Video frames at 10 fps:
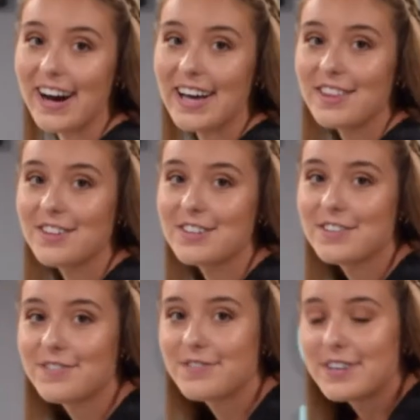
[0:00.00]
I look
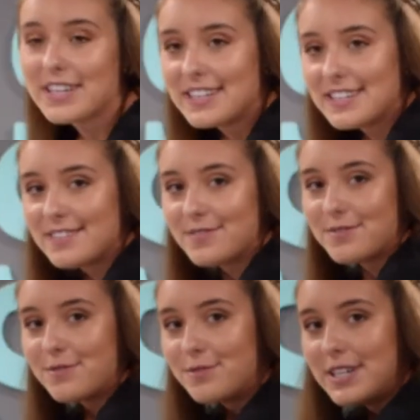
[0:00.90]
freaking
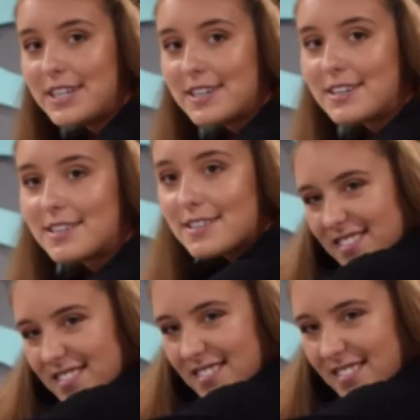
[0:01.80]
weird.
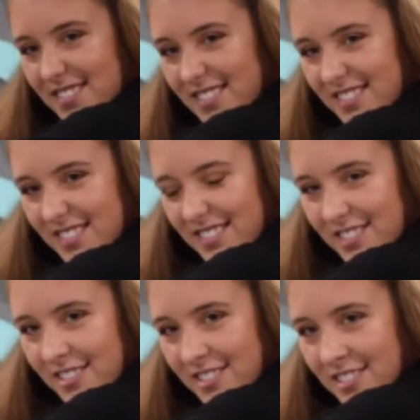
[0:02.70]

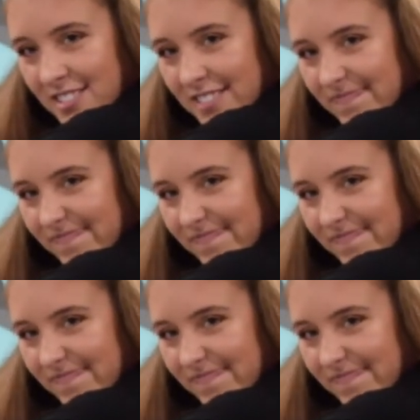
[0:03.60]
Ugh.